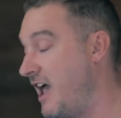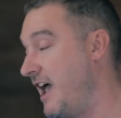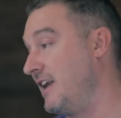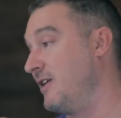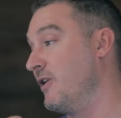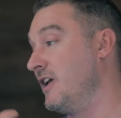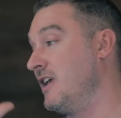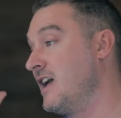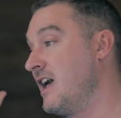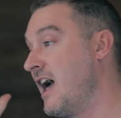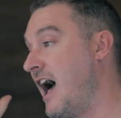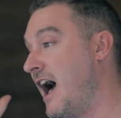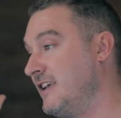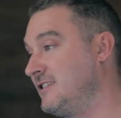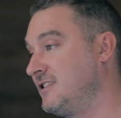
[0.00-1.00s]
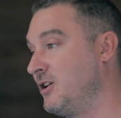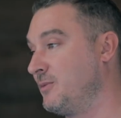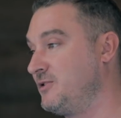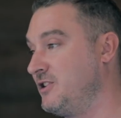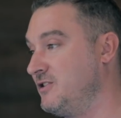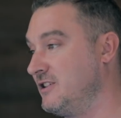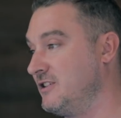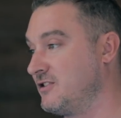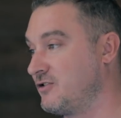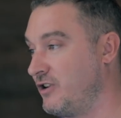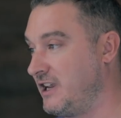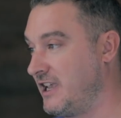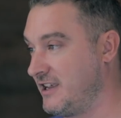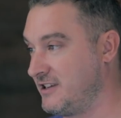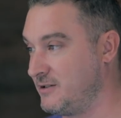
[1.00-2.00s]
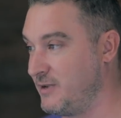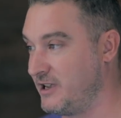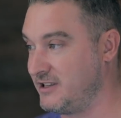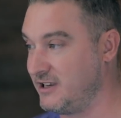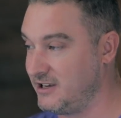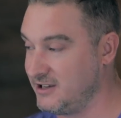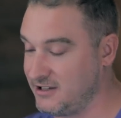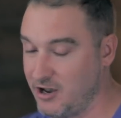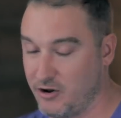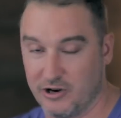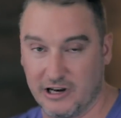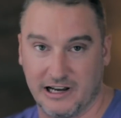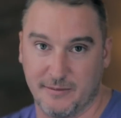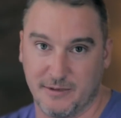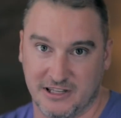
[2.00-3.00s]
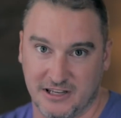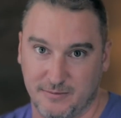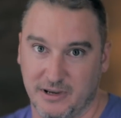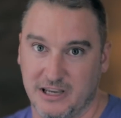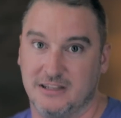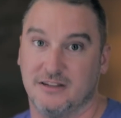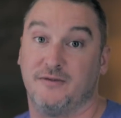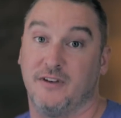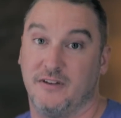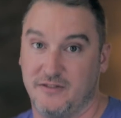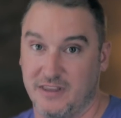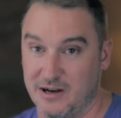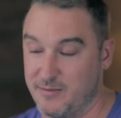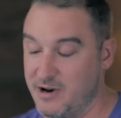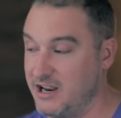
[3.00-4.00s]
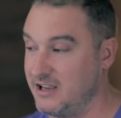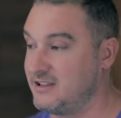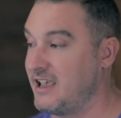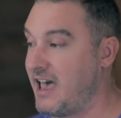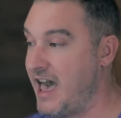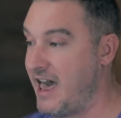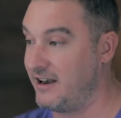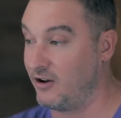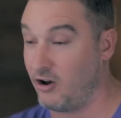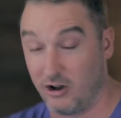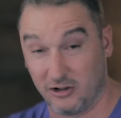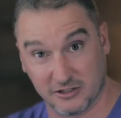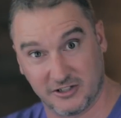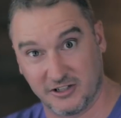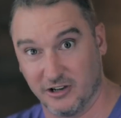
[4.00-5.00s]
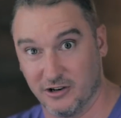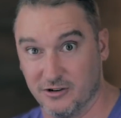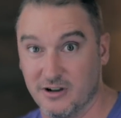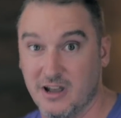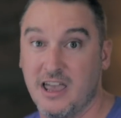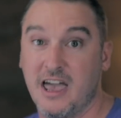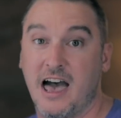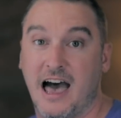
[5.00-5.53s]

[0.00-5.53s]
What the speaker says: Anyway, I stopped using Screencast-O-Matic because it only limited me to 15 minutes, and also